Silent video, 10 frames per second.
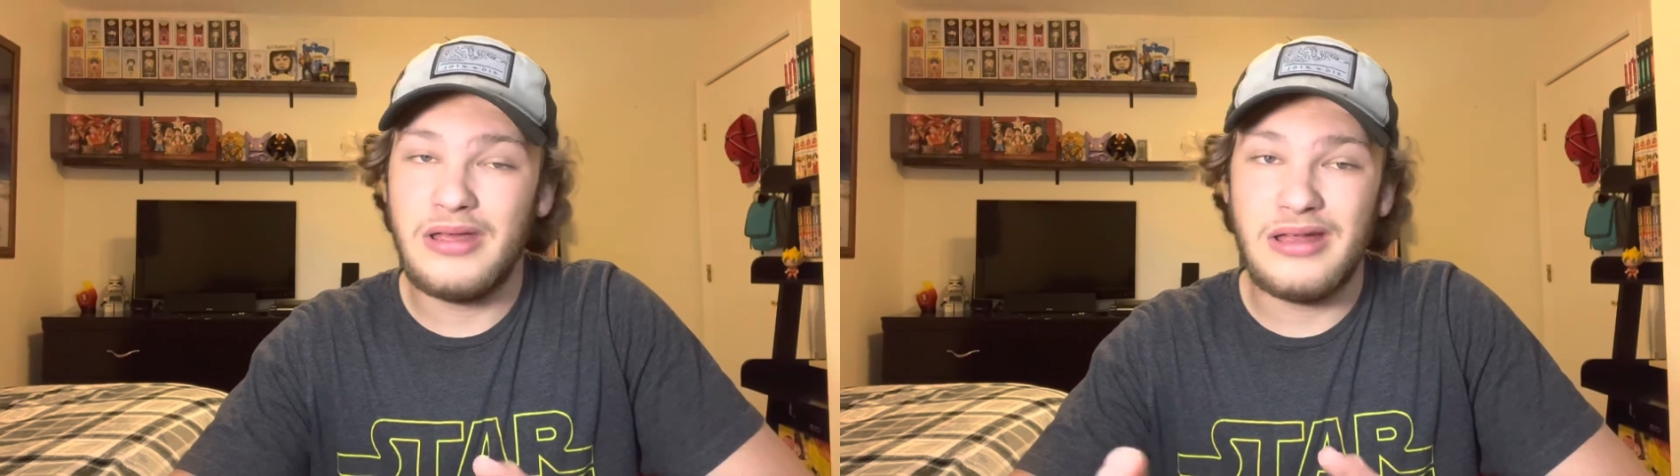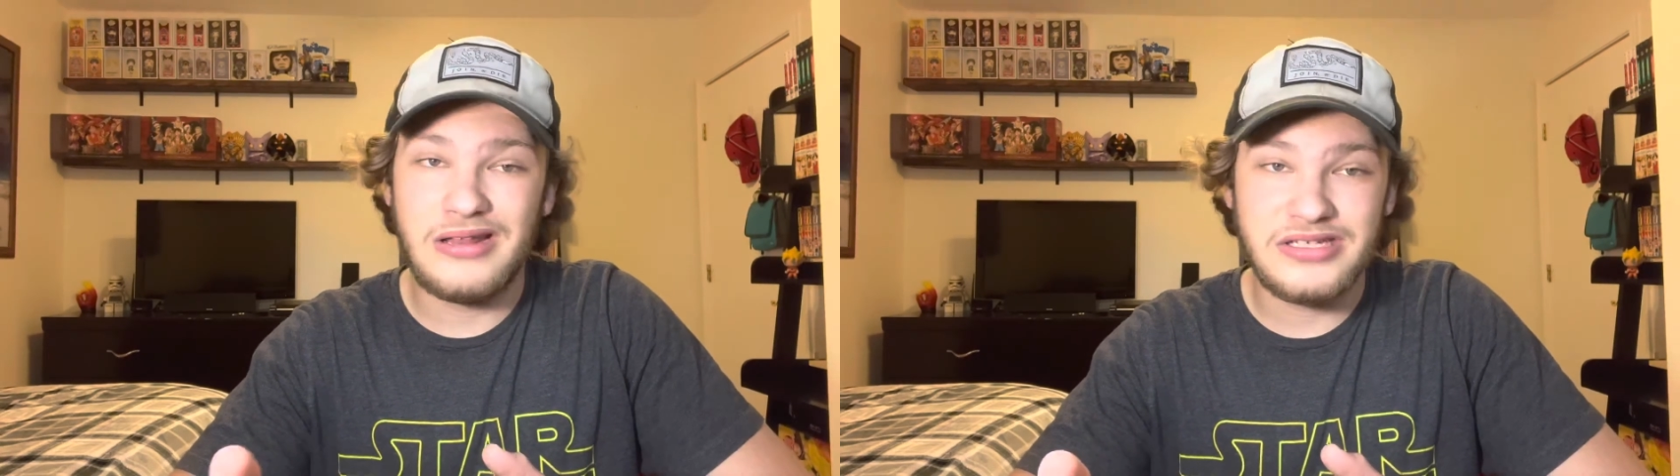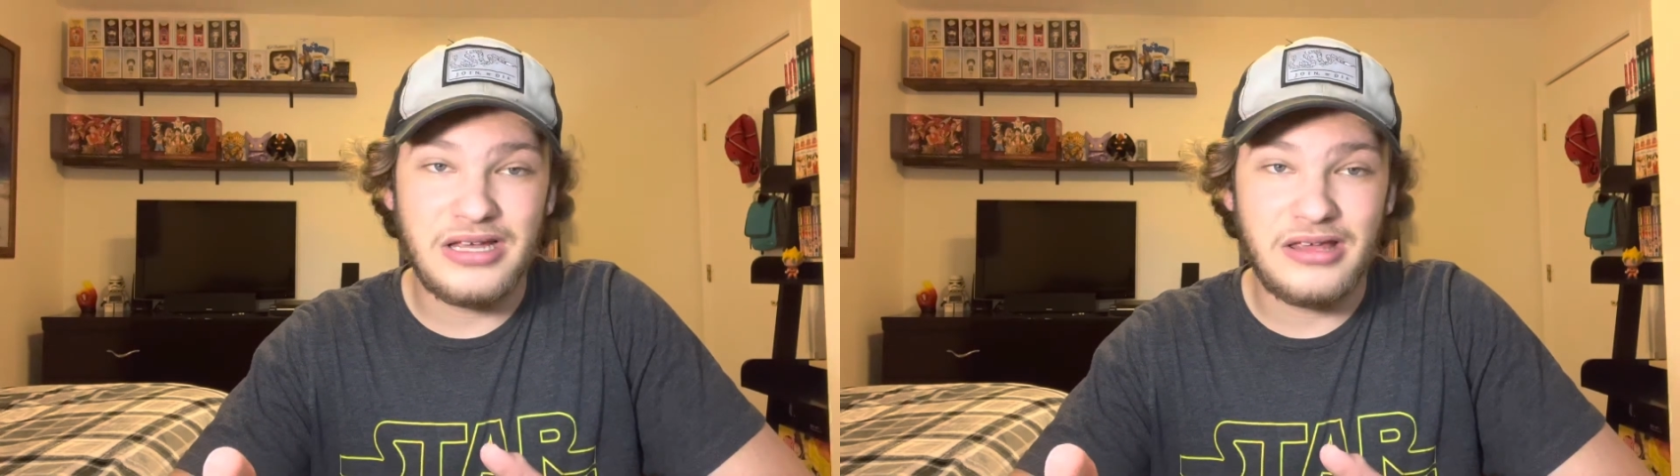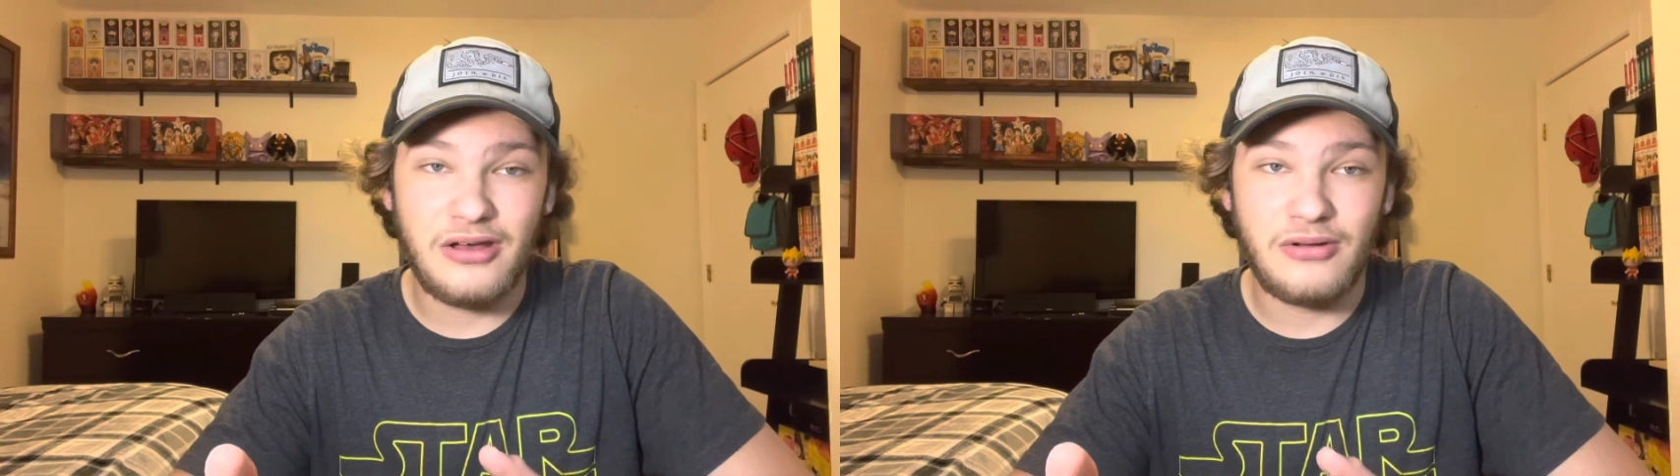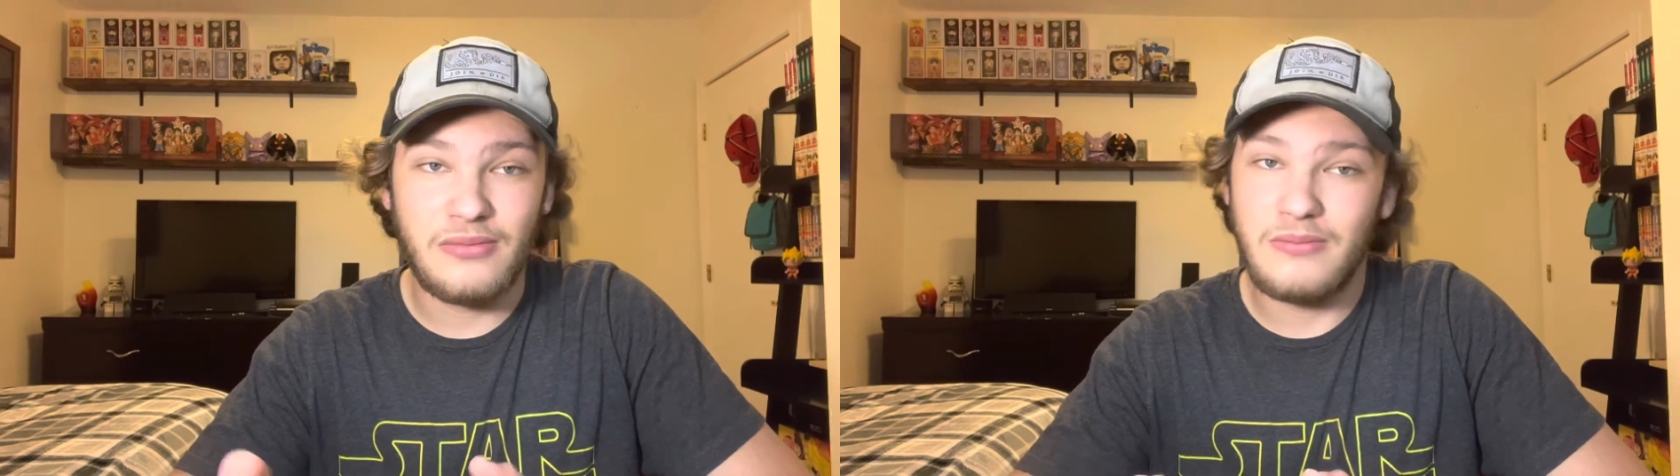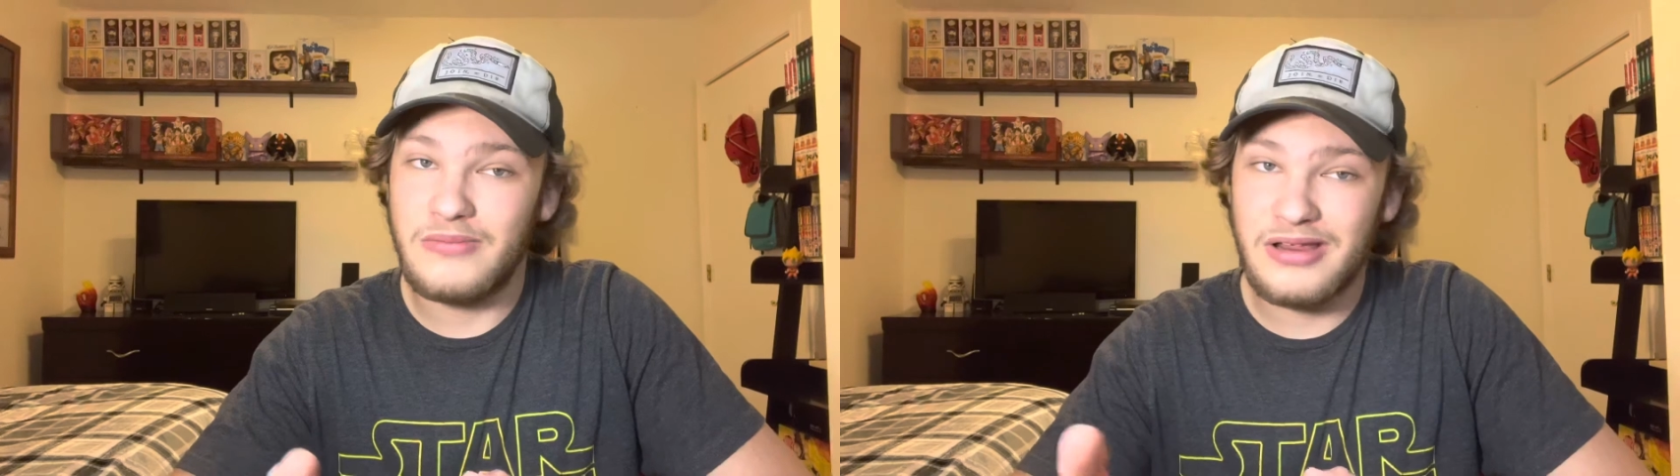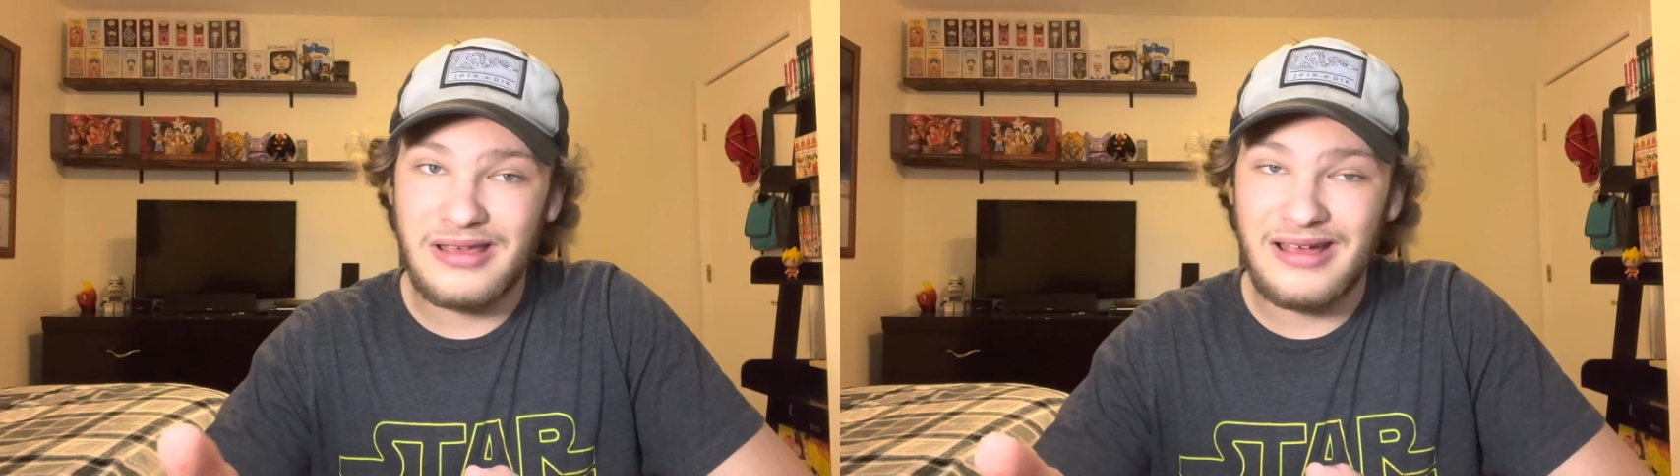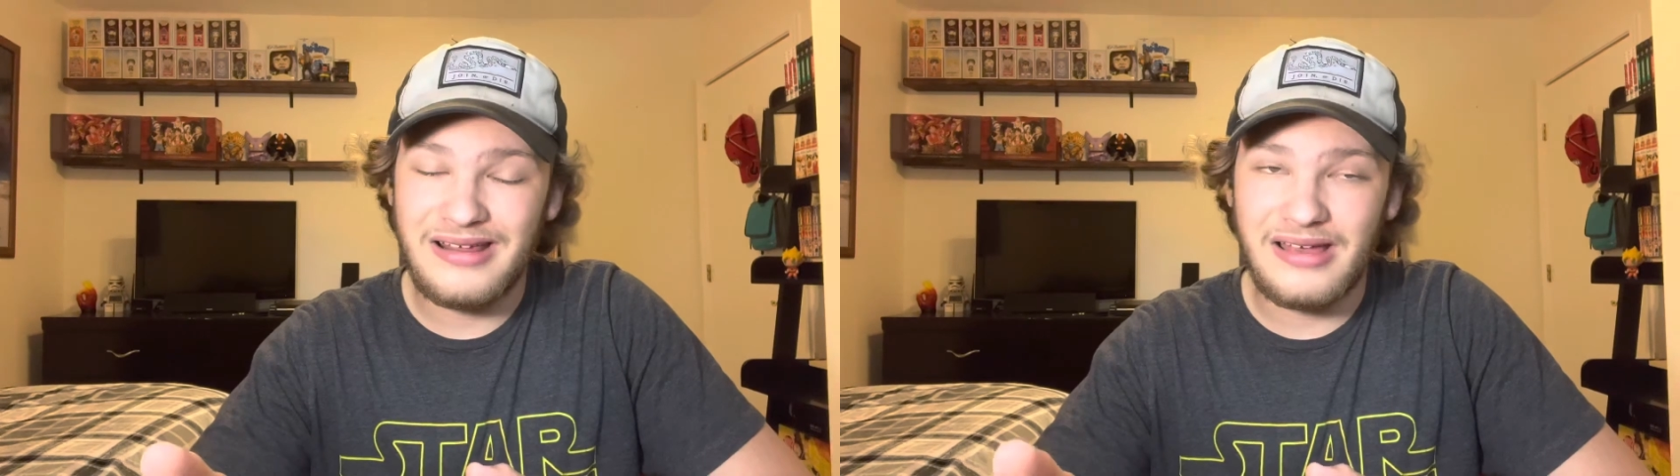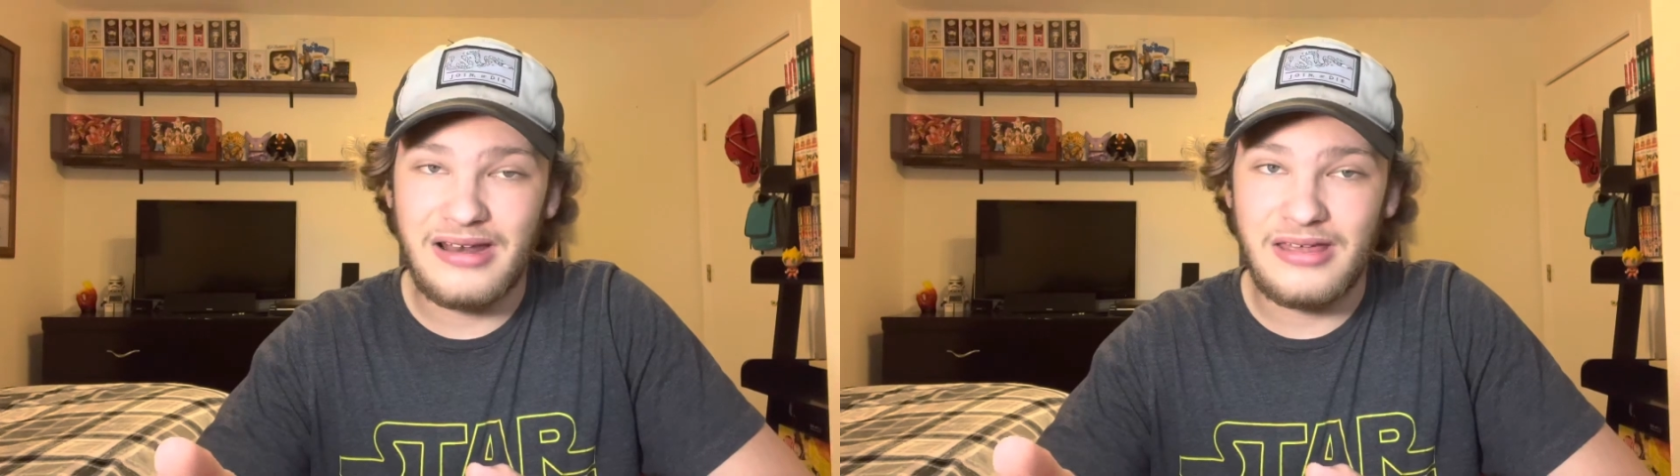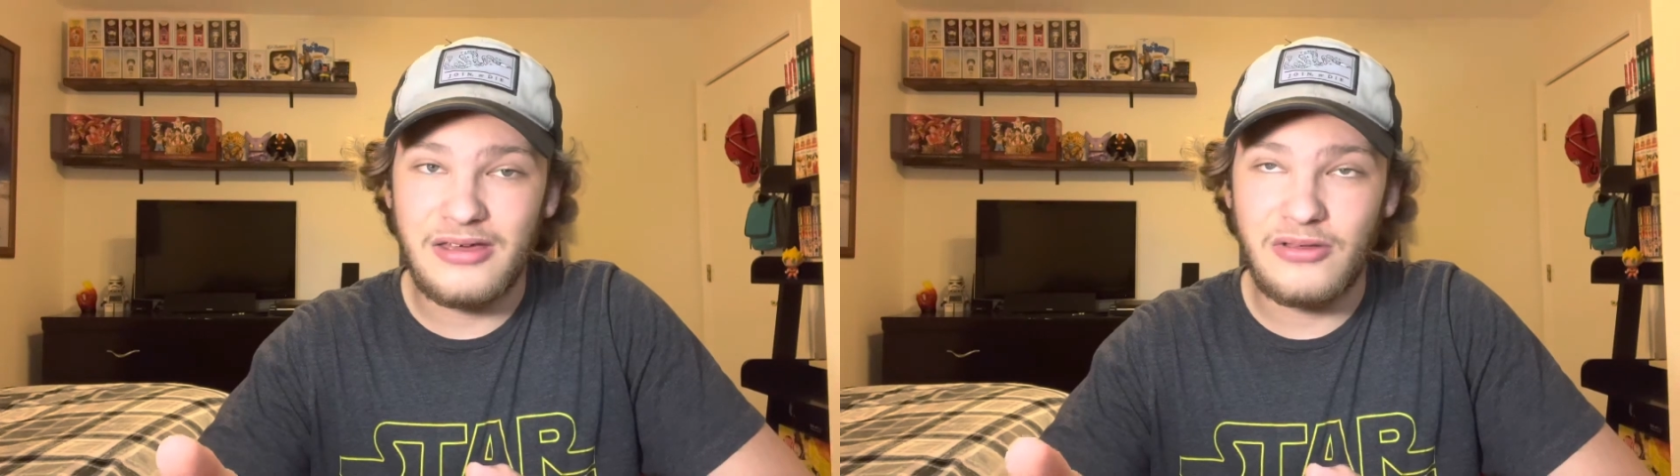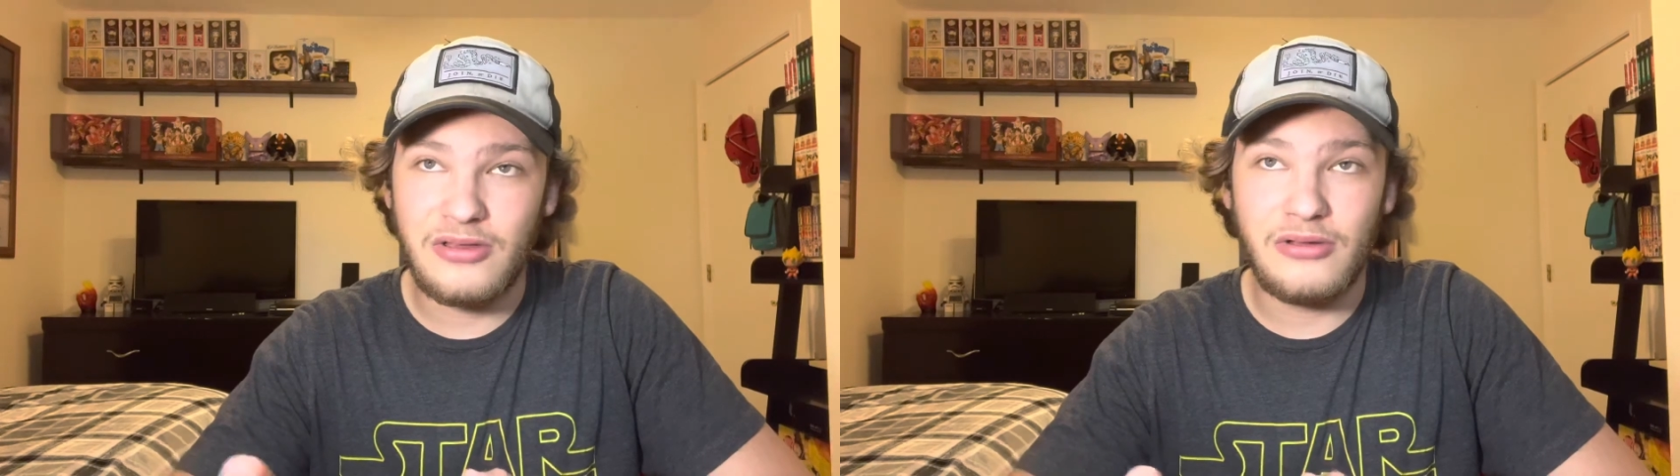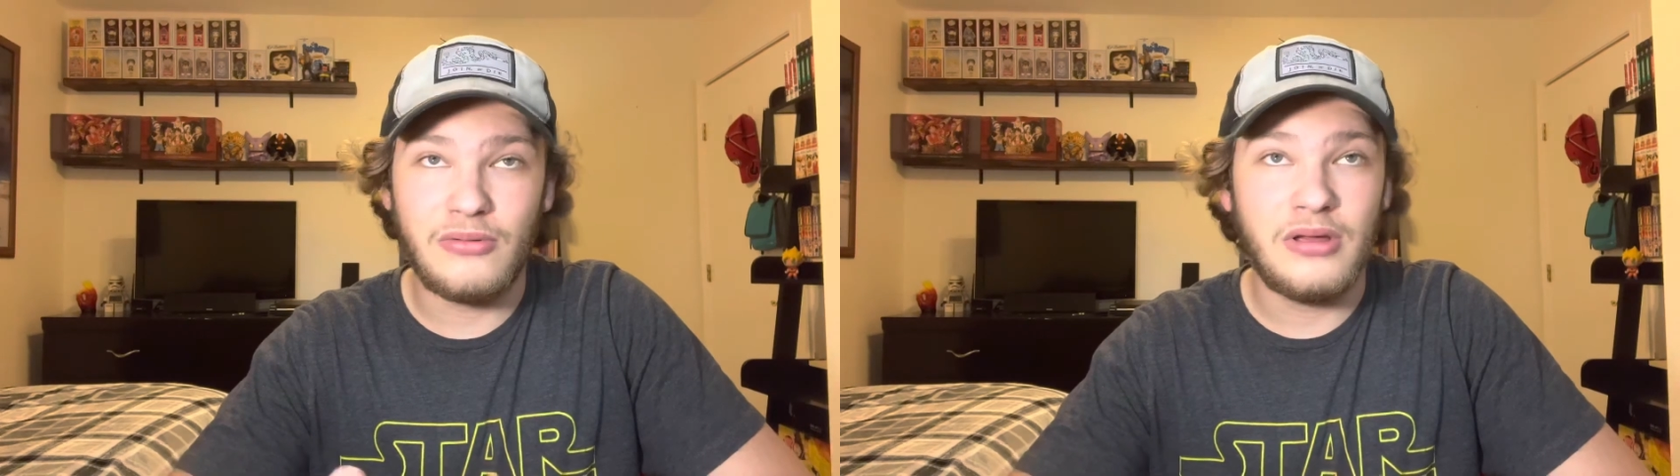and he's like, yo, kinda gotta kill you.